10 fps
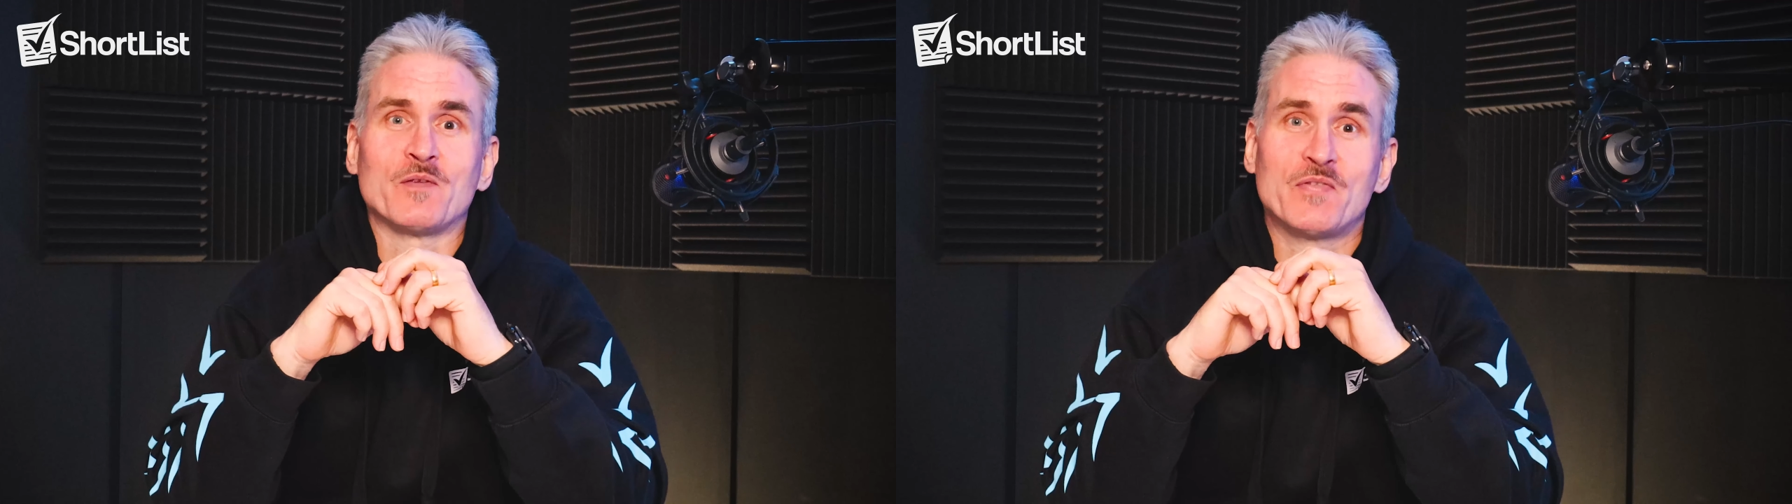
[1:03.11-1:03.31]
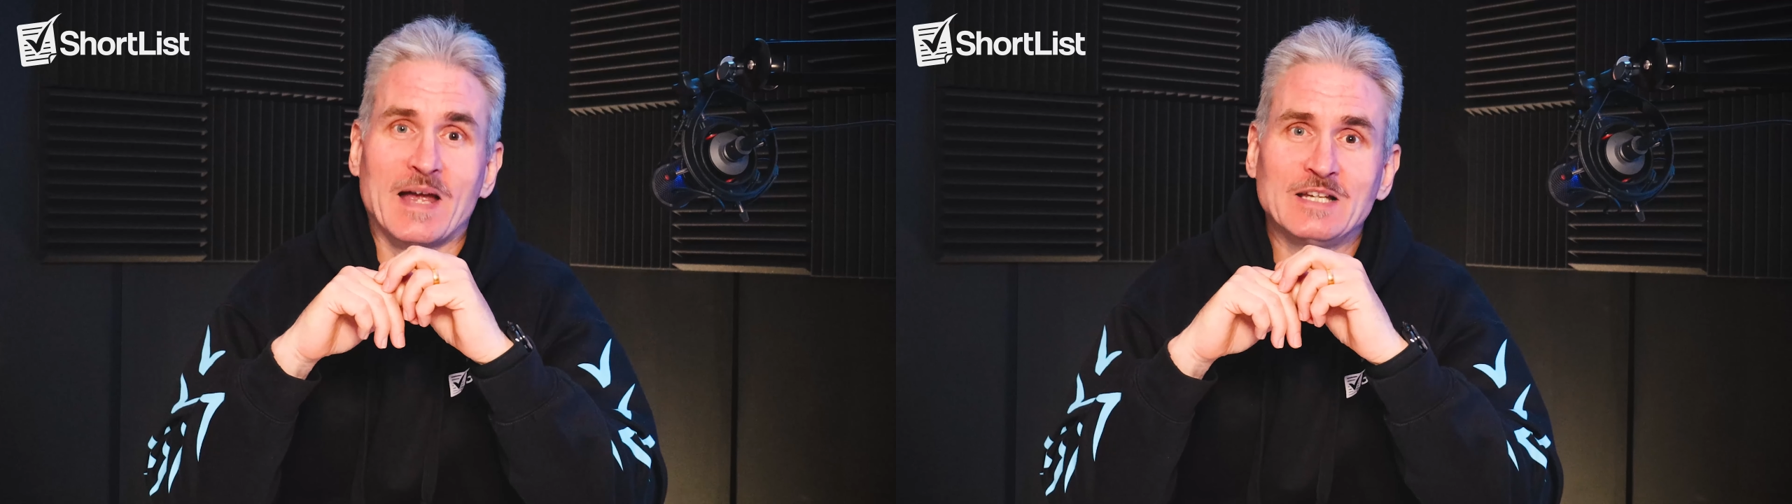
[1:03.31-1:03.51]

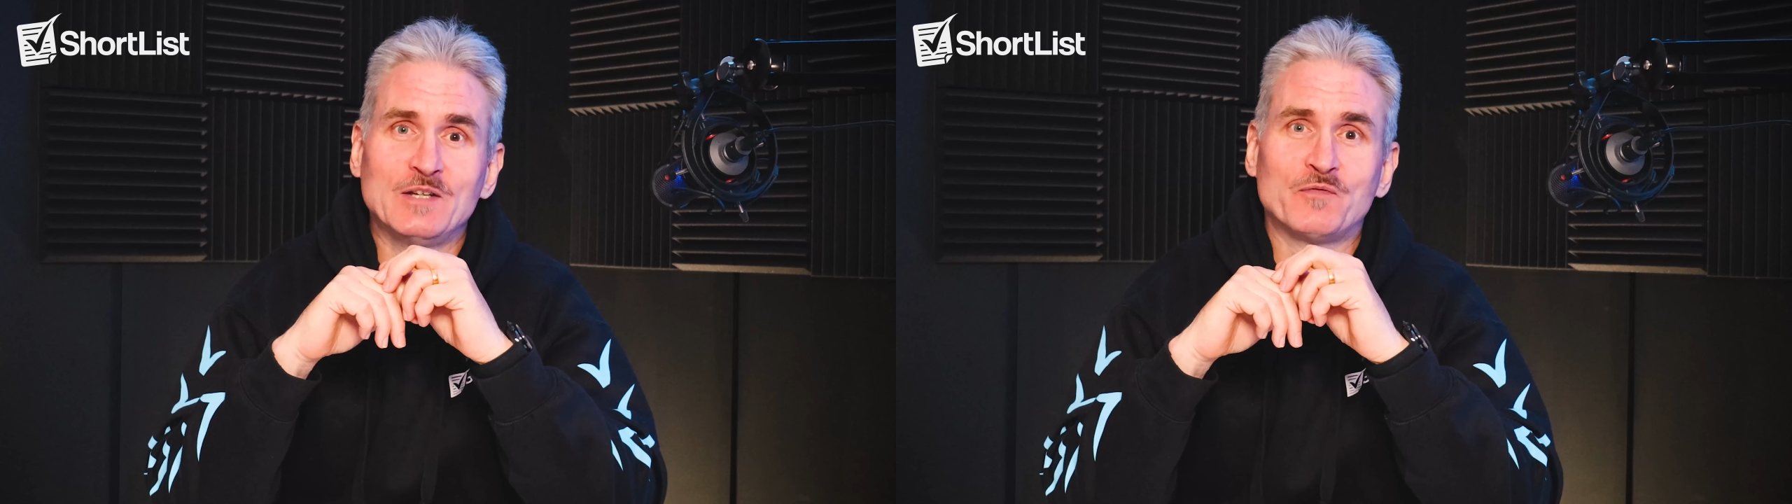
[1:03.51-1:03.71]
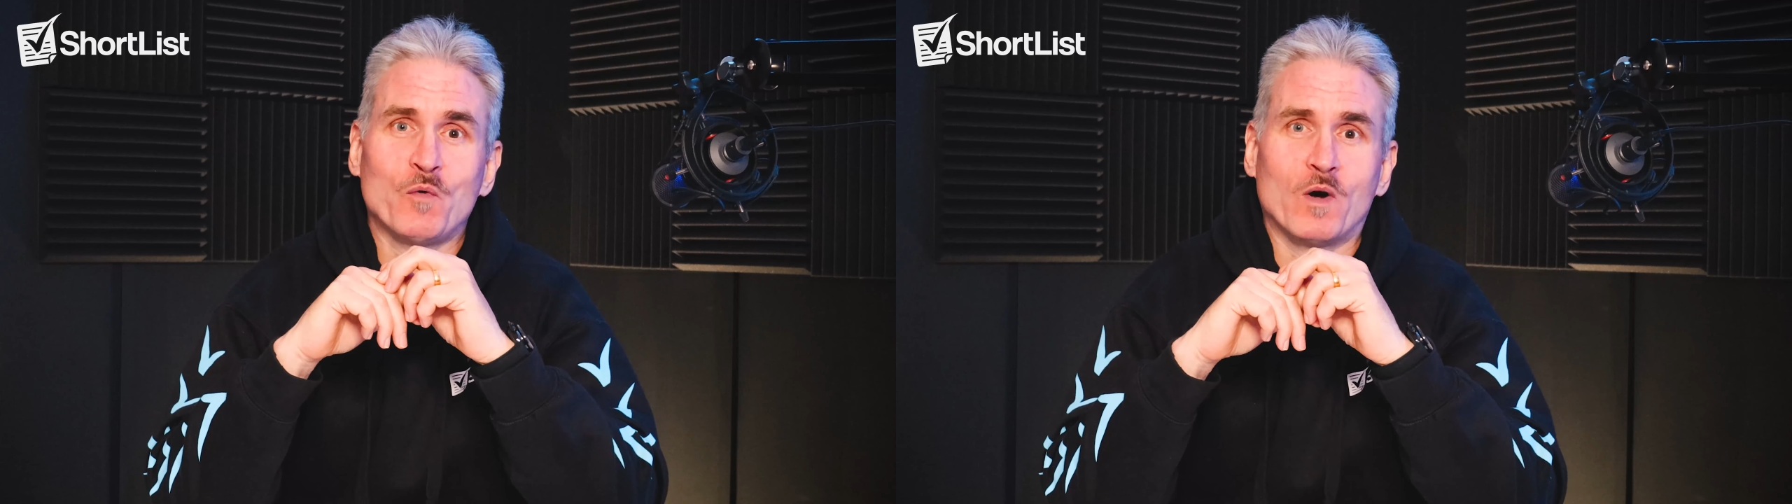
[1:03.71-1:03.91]
thank
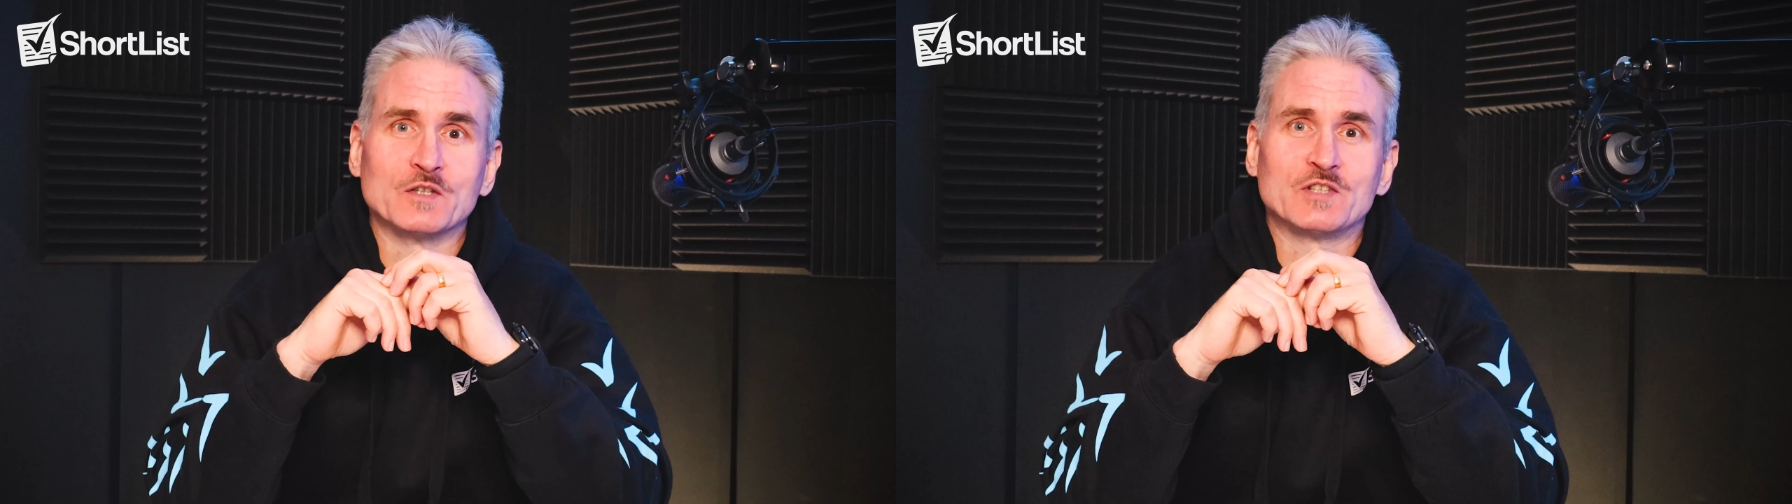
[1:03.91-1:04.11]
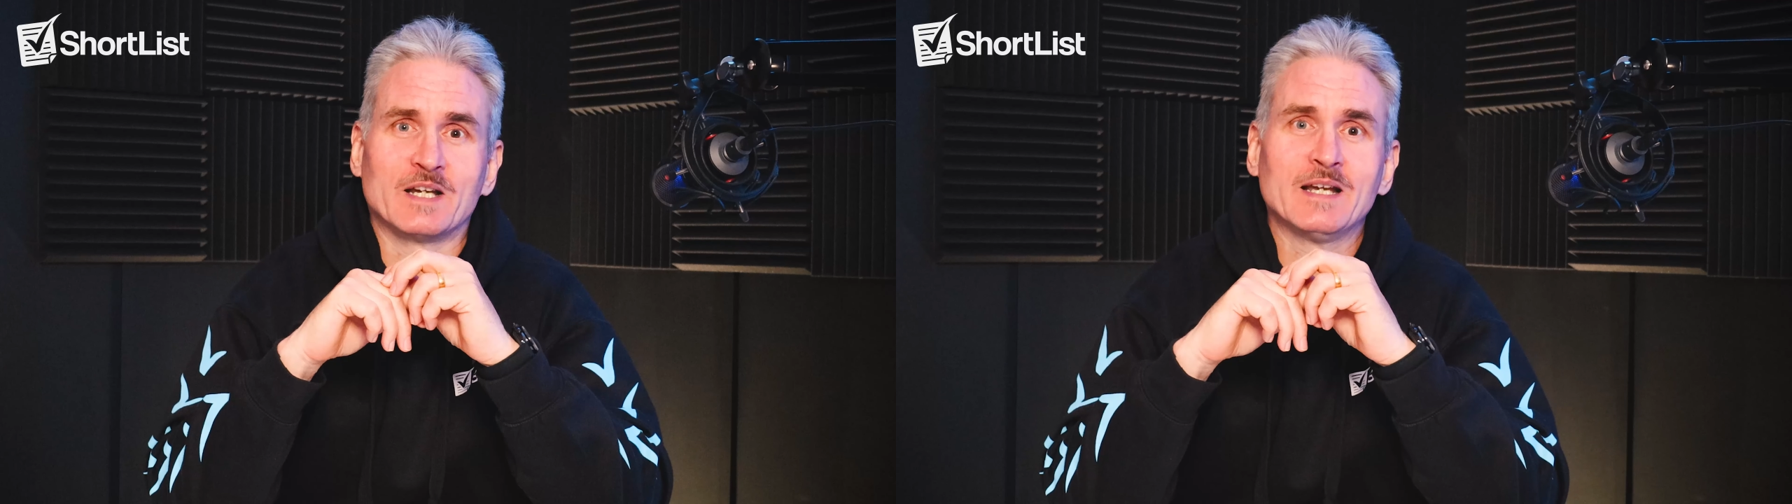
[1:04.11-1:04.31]
you for
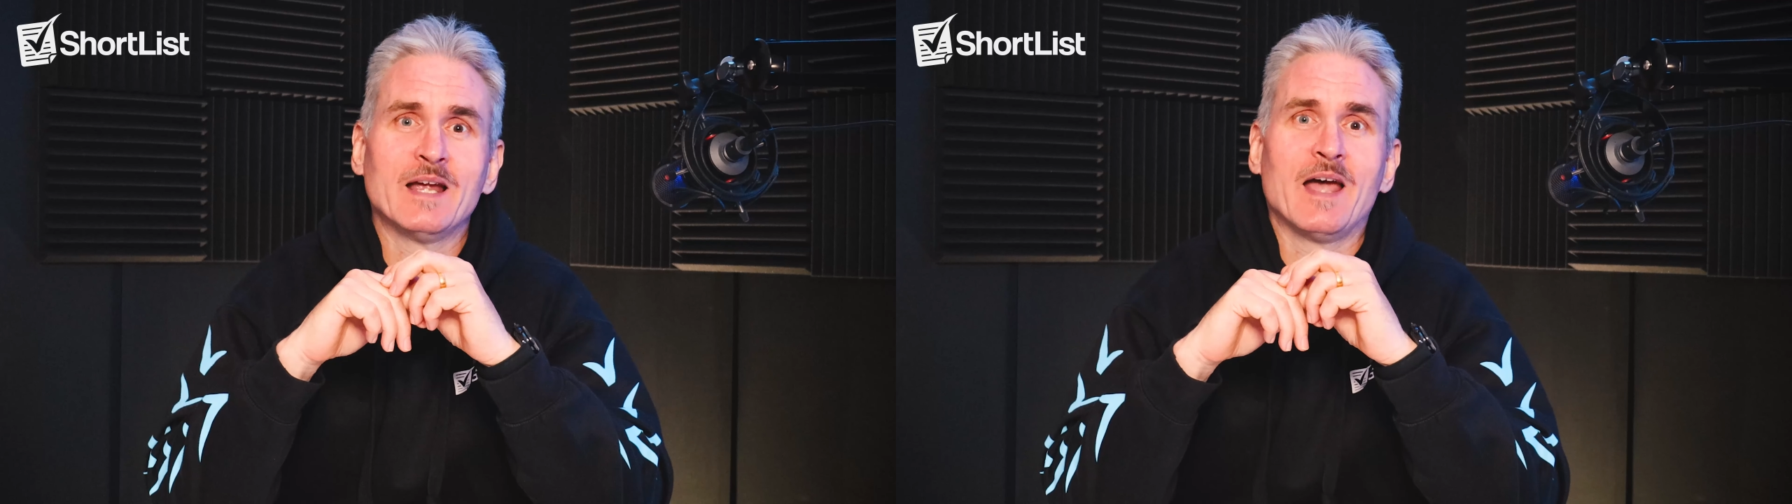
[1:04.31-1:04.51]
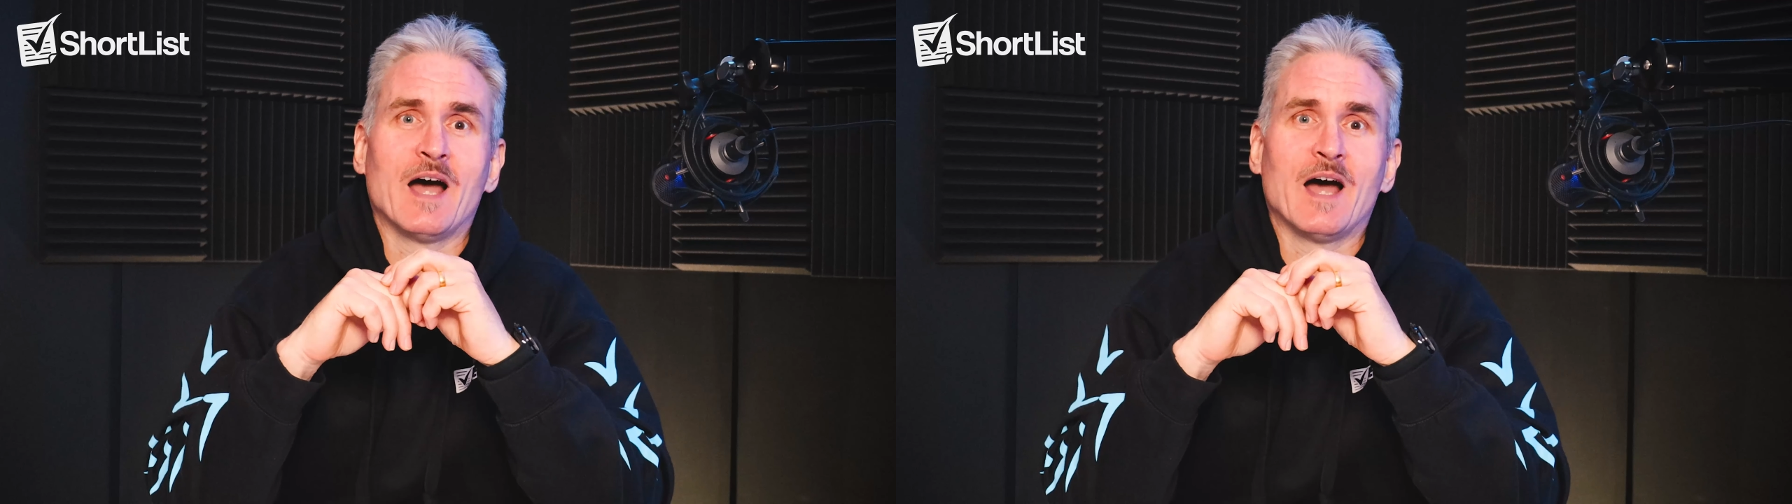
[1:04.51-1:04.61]
watching